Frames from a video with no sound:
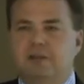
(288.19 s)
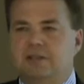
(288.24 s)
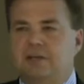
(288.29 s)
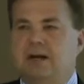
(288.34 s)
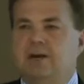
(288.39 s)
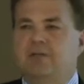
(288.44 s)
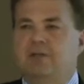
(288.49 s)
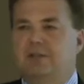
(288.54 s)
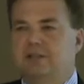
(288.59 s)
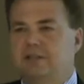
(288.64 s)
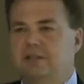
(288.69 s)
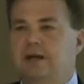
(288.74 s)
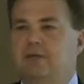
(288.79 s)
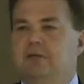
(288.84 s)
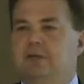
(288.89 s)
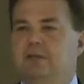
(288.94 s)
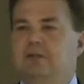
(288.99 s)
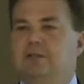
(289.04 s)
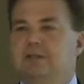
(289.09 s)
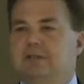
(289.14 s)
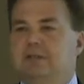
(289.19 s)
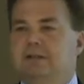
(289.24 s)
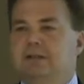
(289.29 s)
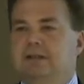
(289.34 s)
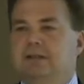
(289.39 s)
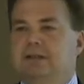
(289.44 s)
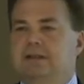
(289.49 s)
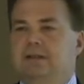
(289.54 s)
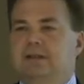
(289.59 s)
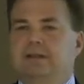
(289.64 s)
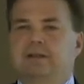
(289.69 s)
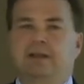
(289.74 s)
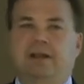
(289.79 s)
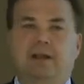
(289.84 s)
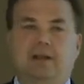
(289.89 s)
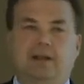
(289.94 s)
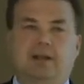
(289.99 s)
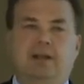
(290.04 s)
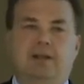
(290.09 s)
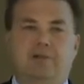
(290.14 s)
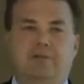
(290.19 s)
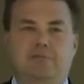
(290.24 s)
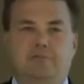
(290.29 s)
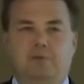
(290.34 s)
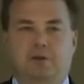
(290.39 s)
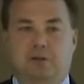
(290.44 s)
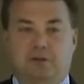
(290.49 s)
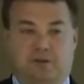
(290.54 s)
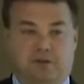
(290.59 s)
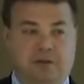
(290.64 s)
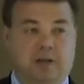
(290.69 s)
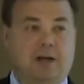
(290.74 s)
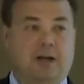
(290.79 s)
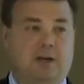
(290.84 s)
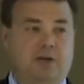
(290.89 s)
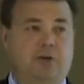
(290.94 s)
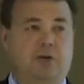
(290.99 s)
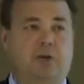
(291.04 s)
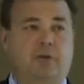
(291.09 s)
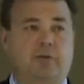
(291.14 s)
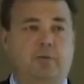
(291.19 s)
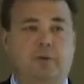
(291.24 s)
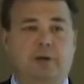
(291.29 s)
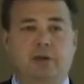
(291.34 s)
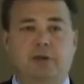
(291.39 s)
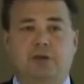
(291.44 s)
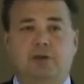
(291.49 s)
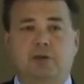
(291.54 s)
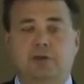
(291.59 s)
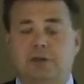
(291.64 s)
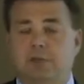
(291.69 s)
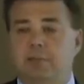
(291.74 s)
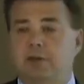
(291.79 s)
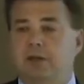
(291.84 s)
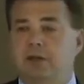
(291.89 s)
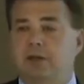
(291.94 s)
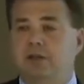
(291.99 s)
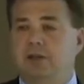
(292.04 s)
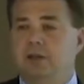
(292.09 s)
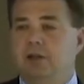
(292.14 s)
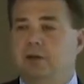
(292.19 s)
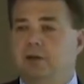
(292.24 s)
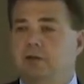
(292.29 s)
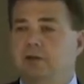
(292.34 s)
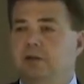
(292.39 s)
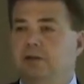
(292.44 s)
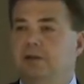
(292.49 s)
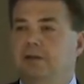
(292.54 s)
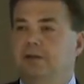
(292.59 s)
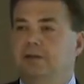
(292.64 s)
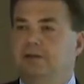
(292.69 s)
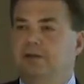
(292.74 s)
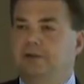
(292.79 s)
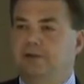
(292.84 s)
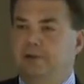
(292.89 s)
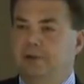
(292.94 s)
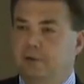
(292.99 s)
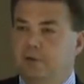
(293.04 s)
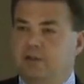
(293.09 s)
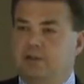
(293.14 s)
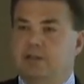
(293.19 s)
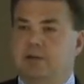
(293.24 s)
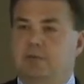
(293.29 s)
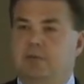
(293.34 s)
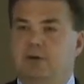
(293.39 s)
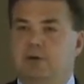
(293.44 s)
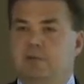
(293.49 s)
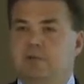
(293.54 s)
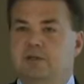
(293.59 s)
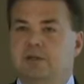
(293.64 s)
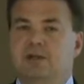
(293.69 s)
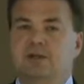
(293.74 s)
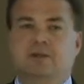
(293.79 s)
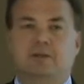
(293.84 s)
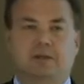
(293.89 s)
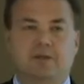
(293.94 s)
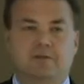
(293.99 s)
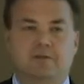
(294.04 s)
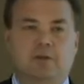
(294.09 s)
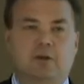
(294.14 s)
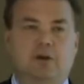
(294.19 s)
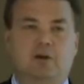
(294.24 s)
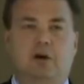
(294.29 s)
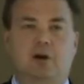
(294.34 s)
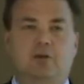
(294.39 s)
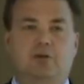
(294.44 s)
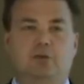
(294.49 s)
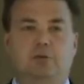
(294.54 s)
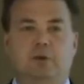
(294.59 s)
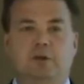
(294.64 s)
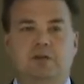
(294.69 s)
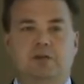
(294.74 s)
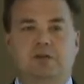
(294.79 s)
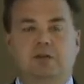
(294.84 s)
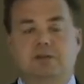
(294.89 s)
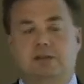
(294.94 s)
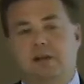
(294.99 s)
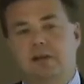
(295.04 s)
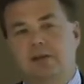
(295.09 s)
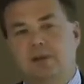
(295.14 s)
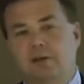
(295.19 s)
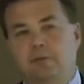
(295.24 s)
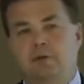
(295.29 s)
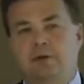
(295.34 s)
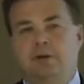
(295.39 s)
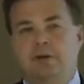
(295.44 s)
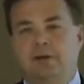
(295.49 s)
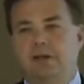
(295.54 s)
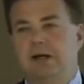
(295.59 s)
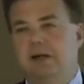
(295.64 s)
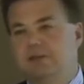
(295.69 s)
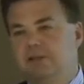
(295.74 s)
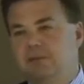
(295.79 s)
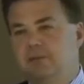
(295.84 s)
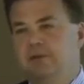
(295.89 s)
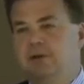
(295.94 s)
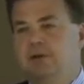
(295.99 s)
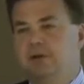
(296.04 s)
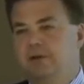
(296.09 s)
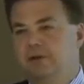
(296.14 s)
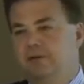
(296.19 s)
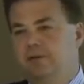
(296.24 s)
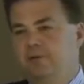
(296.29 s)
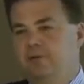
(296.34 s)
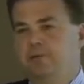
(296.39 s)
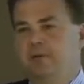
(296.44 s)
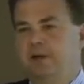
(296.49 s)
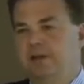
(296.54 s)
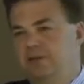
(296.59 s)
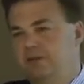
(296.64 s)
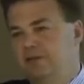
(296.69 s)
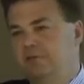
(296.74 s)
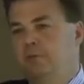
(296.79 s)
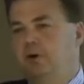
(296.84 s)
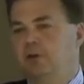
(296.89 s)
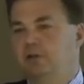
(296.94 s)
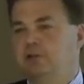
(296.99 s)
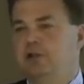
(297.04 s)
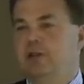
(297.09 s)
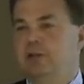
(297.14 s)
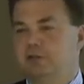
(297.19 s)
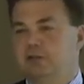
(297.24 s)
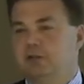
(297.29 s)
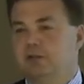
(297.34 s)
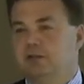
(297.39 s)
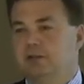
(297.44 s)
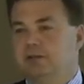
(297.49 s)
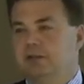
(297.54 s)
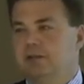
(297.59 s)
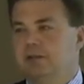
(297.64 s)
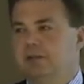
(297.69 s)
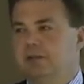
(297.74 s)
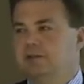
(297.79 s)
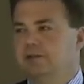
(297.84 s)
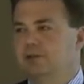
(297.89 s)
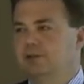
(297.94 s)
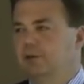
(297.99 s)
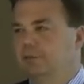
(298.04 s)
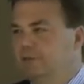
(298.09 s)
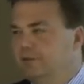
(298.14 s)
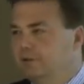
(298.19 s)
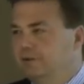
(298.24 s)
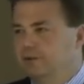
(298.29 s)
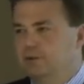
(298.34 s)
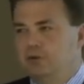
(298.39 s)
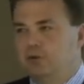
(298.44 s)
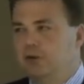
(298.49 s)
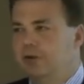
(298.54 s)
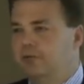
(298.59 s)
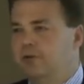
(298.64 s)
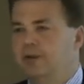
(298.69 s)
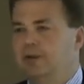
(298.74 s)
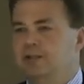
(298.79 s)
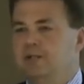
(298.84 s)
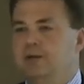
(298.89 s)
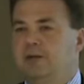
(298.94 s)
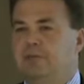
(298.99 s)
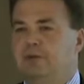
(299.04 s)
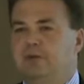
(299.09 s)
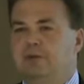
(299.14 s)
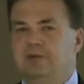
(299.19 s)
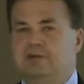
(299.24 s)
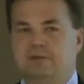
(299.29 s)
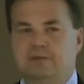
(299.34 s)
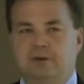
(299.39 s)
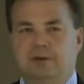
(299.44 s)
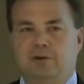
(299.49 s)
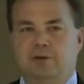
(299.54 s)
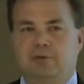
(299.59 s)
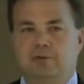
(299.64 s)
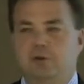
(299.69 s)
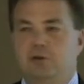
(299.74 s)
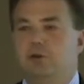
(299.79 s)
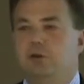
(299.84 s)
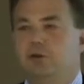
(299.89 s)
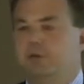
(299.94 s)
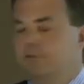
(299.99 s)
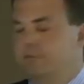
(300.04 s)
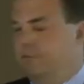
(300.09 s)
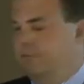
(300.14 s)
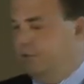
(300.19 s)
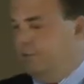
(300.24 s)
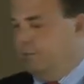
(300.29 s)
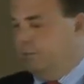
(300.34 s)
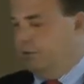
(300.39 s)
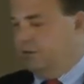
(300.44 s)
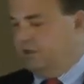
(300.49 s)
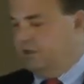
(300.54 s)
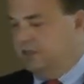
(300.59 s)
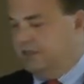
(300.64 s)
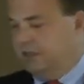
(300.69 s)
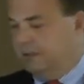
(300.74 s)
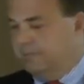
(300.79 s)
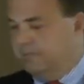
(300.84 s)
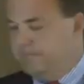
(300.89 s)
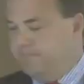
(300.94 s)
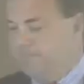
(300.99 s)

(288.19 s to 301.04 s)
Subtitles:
obvious. They leave because there's a higher turnover ratio at the PTO. New examiner comes in, gives me a call 2 weeks later, says, I think we can allow something here if you make this small change. So Two different examiners, two different viewpoints on it.